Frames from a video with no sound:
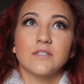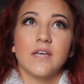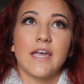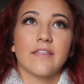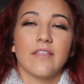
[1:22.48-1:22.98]

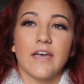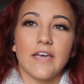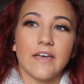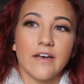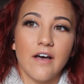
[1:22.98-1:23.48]
And
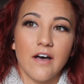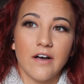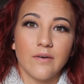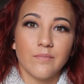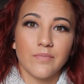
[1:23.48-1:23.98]
like
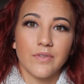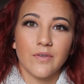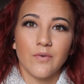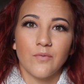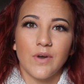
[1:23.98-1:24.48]

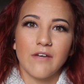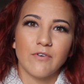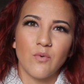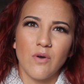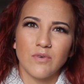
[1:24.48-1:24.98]

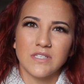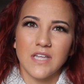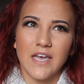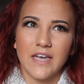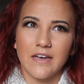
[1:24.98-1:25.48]
whenever one was
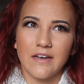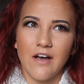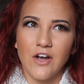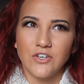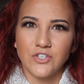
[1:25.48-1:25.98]
like
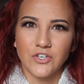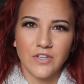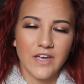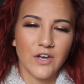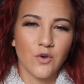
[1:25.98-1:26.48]
under
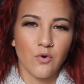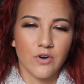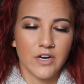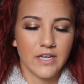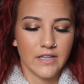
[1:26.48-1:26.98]
like a
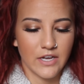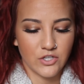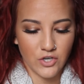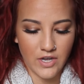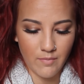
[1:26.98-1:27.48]
quarter, he like
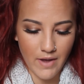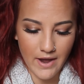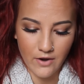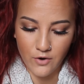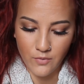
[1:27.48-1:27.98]
took it
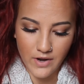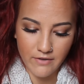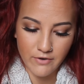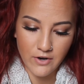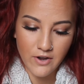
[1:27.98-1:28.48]
back or
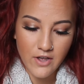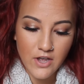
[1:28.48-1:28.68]
whatever.